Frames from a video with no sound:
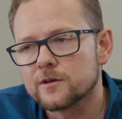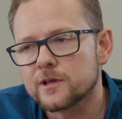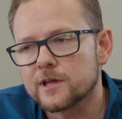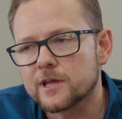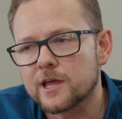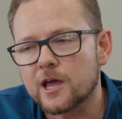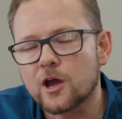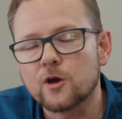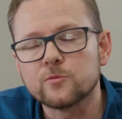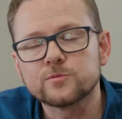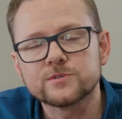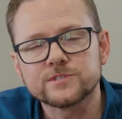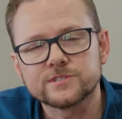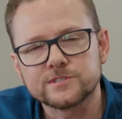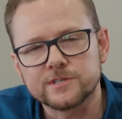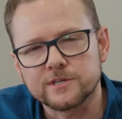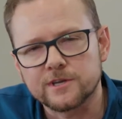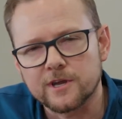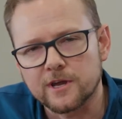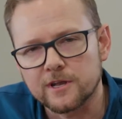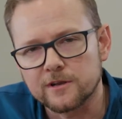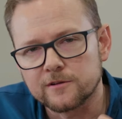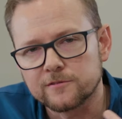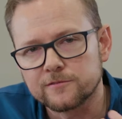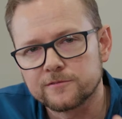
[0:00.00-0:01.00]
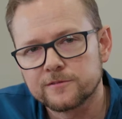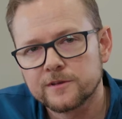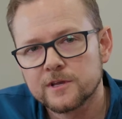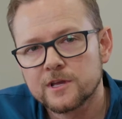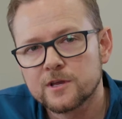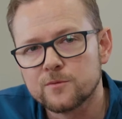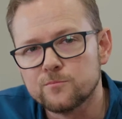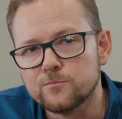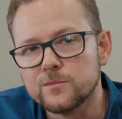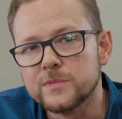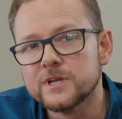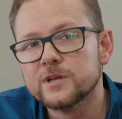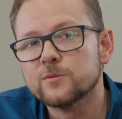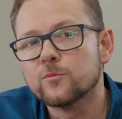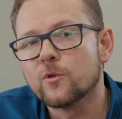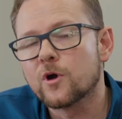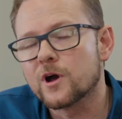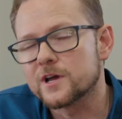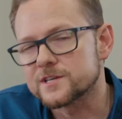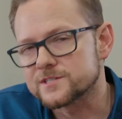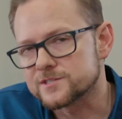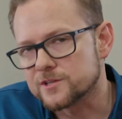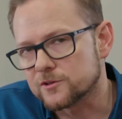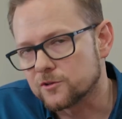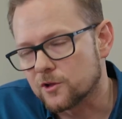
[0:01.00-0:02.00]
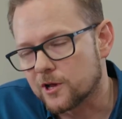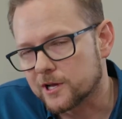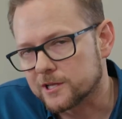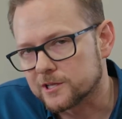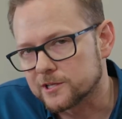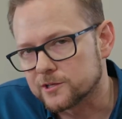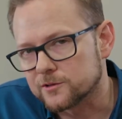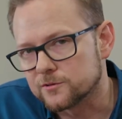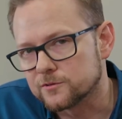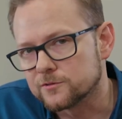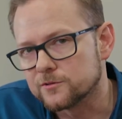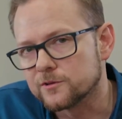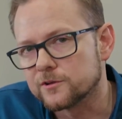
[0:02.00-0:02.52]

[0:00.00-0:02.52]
helped to kind of minimize the likelihood